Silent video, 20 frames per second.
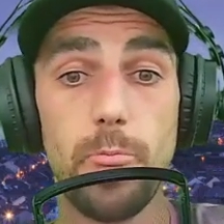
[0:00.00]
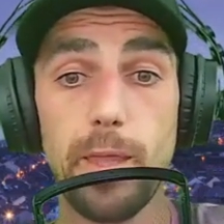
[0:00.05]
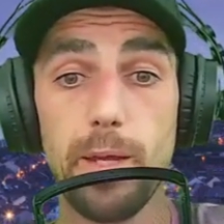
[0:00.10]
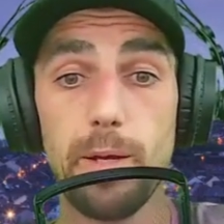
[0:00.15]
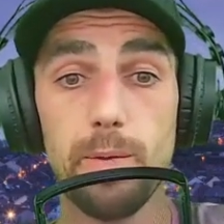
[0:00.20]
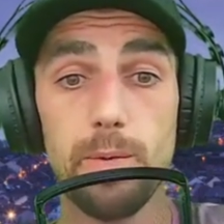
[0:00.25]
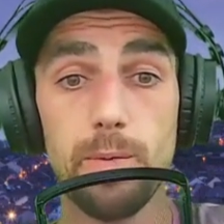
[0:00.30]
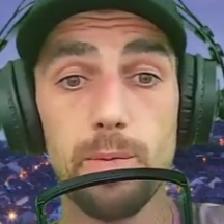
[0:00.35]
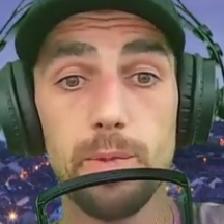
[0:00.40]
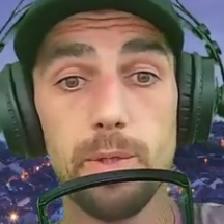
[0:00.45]

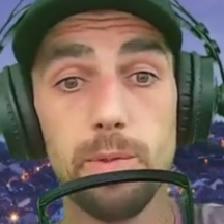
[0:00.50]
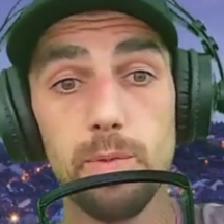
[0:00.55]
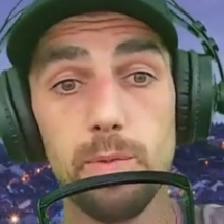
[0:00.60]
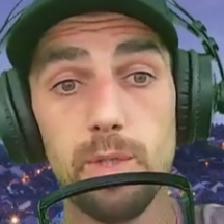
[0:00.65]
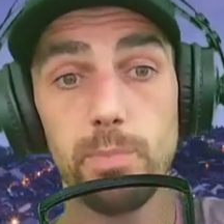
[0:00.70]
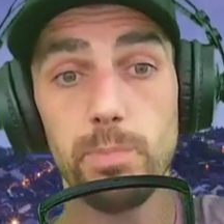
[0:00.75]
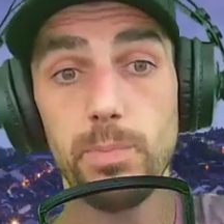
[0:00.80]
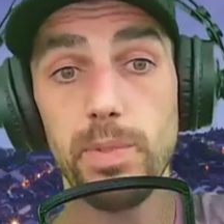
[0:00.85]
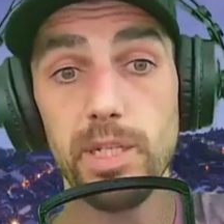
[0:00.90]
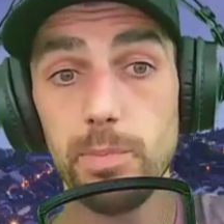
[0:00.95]
with, with
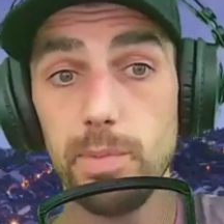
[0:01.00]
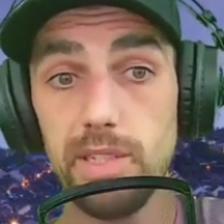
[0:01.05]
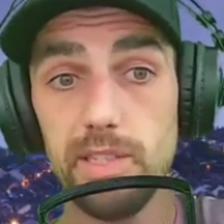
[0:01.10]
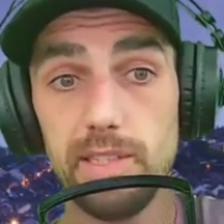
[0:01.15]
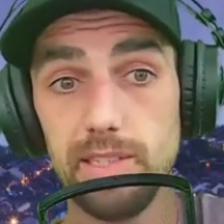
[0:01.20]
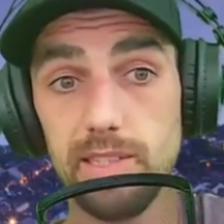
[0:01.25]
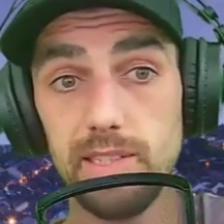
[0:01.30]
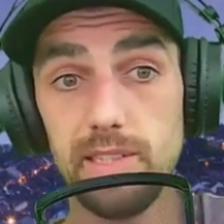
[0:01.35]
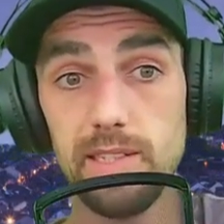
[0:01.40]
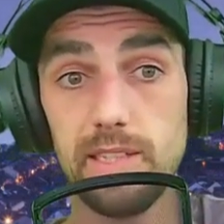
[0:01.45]
big
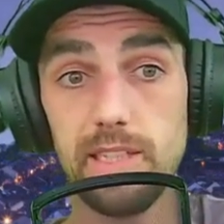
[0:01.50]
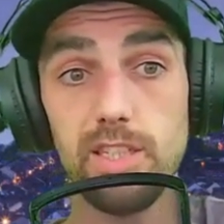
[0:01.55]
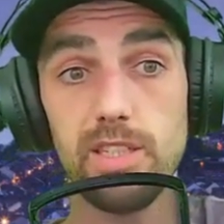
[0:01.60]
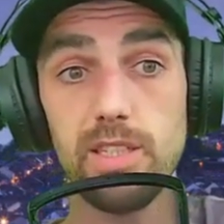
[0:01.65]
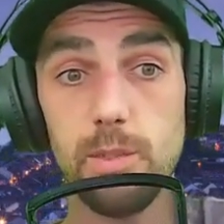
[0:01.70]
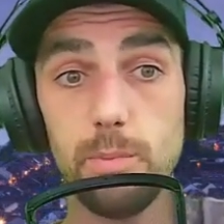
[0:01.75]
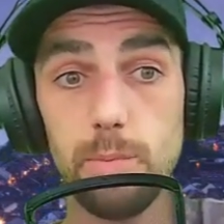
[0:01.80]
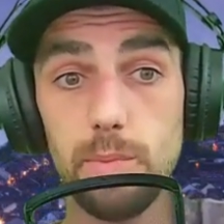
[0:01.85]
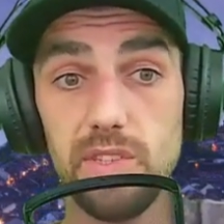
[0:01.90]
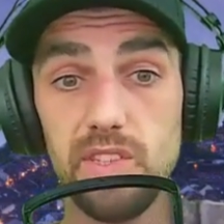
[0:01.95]
businesses kind of
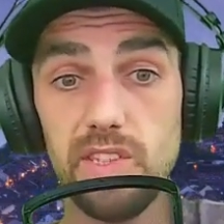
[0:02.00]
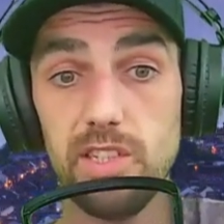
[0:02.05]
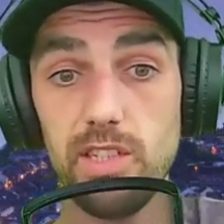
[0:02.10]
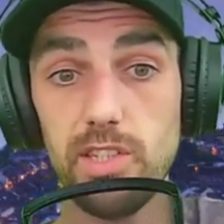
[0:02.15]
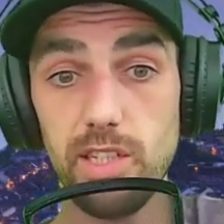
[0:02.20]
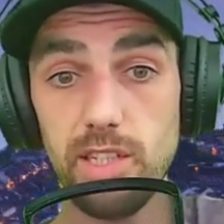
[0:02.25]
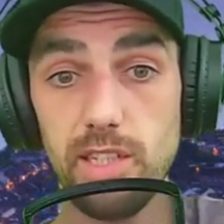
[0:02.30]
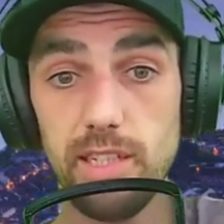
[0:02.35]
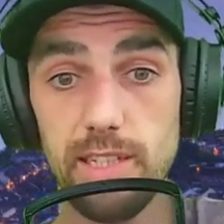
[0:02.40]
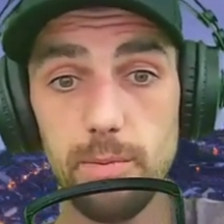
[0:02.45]

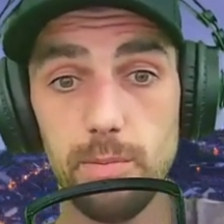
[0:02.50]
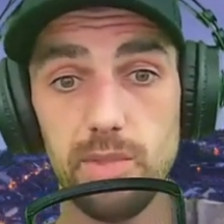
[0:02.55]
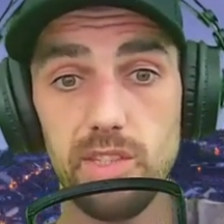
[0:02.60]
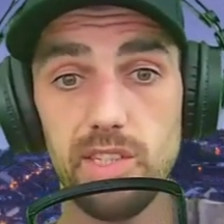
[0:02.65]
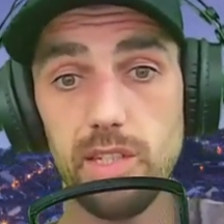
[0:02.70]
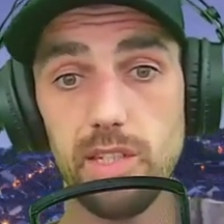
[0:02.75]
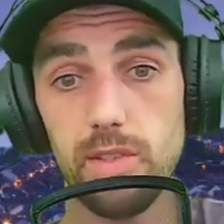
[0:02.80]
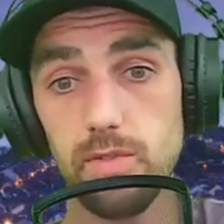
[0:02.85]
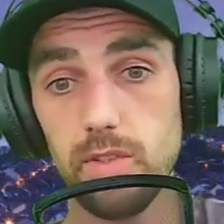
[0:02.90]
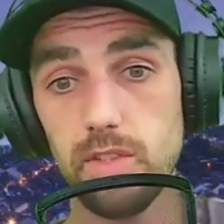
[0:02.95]
positioning
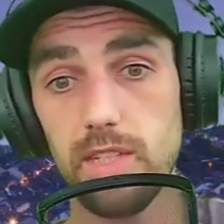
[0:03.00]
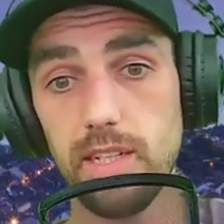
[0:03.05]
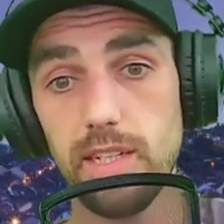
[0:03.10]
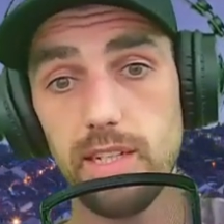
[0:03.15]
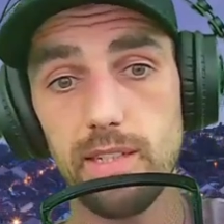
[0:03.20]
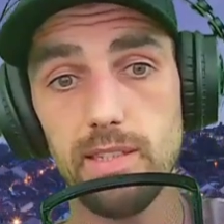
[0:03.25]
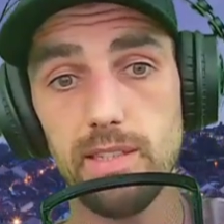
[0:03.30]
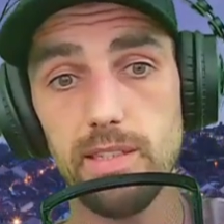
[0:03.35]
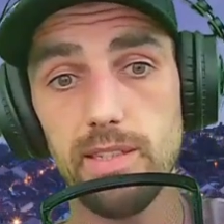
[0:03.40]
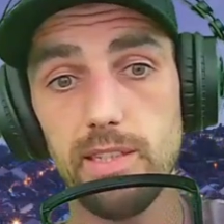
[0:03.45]
themselves there
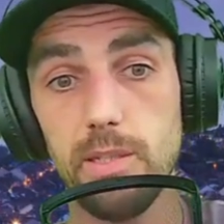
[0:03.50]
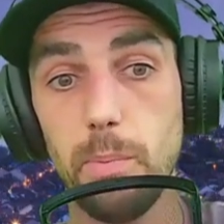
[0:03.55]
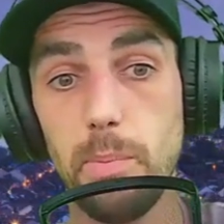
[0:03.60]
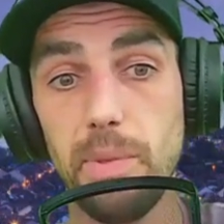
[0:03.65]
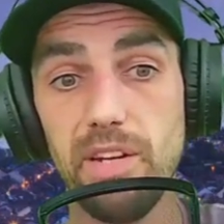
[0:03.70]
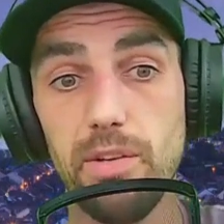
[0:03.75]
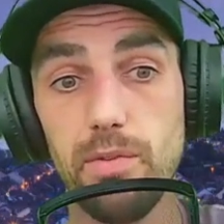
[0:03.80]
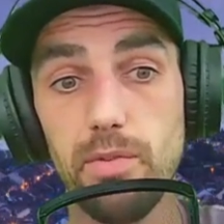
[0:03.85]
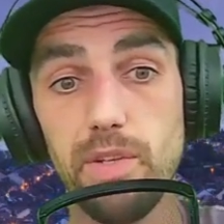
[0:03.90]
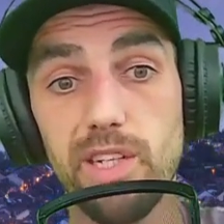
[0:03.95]
to, to
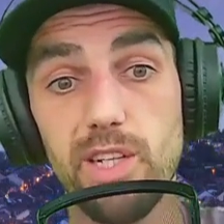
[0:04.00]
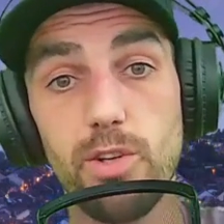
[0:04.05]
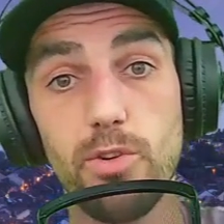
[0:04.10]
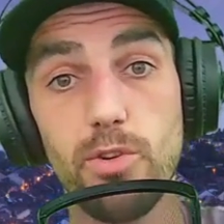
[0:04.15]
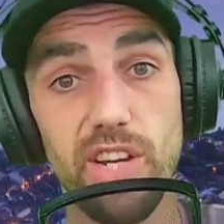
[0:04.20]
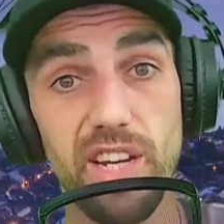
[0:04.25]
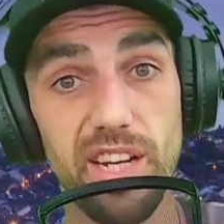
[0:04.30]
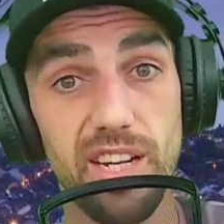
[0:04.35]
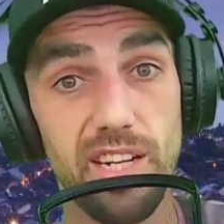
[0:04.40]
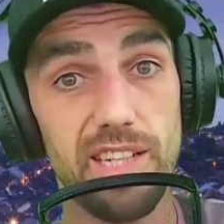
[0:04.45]
benefit
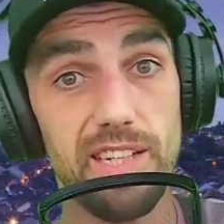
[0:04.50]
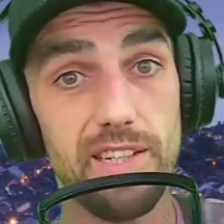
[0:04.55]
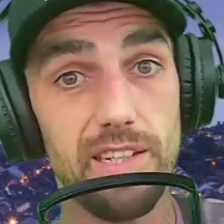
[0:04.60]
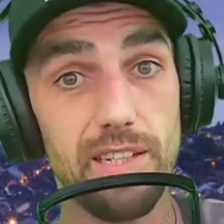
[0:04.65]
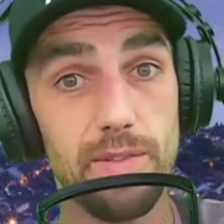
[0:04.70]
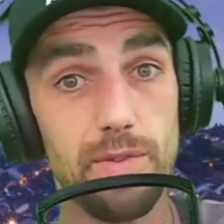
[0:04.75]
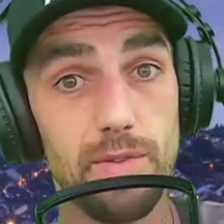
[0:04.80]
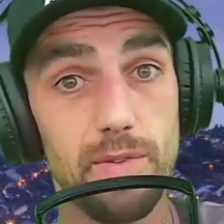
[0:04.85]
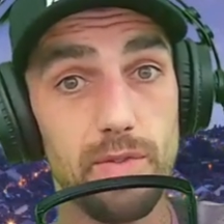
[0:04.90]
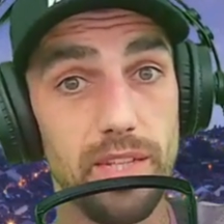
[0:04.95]
greatly off
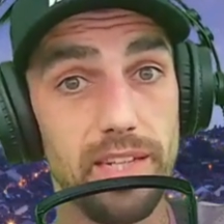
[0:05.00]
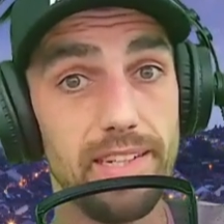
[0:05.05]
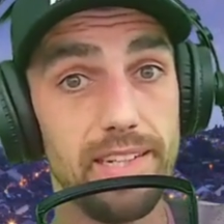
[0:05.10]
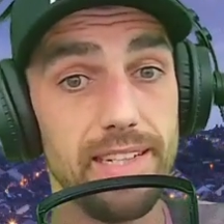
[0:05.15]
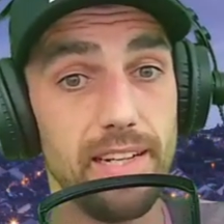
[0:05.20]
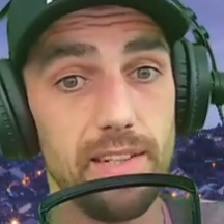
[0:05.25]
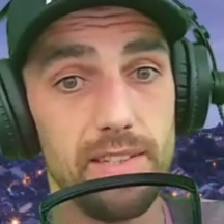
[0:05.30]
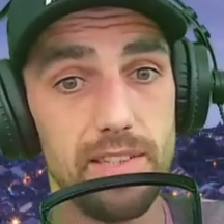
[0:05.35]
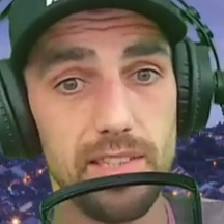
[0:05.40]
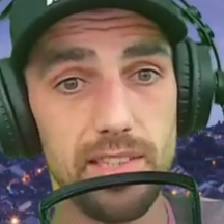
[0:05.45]
of the
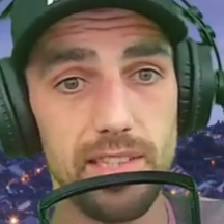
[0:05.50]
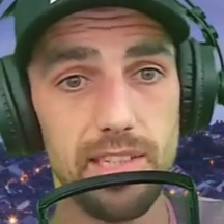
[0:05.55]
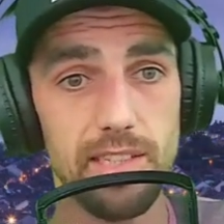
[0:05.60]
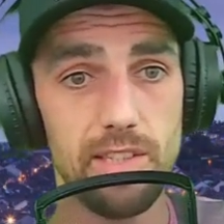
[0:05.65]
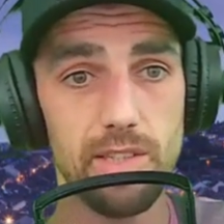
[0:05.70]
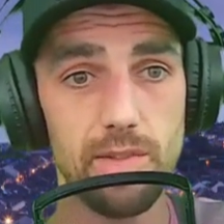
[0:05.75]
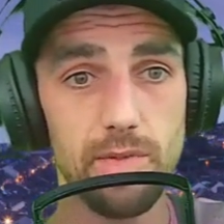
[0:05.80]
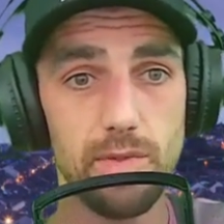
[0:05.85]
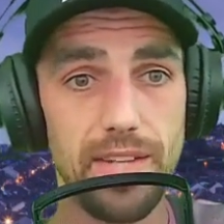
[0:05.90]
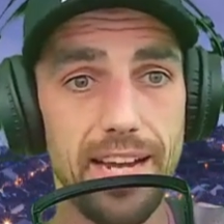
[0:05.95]
legalization
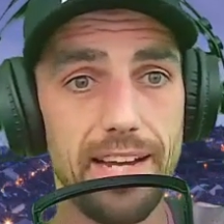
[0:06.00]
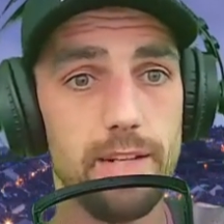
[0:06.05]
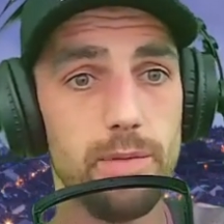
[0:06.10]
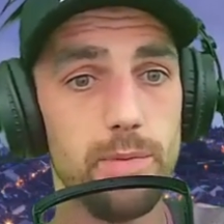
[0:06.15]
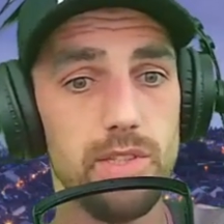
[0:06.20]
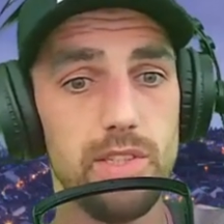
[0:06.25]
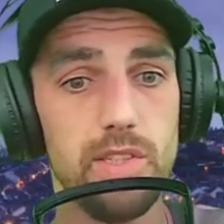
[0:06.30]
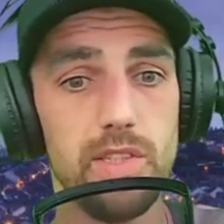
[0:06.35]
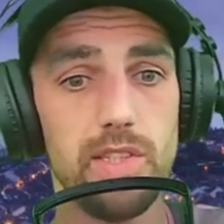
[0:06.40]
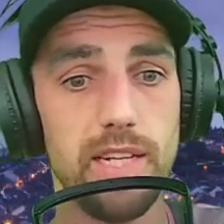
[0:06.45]
of
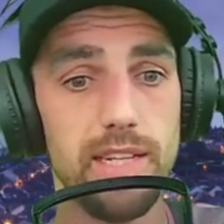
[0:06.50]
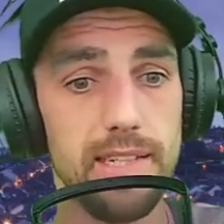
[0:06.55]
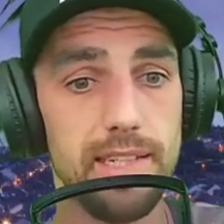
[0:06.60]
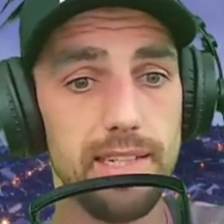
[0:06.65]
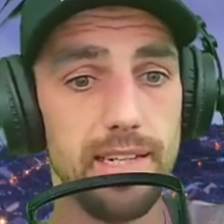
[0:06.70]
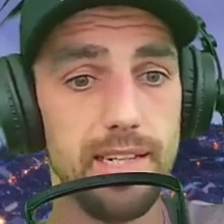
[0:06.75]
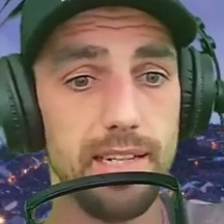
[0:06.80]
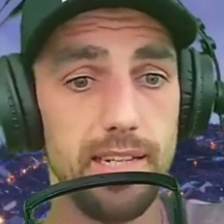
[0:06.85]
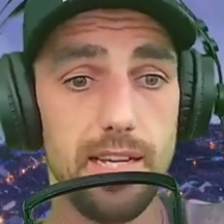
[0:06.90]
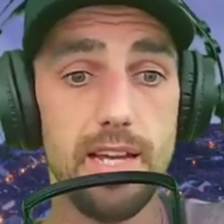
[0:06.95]
cannabis and uh,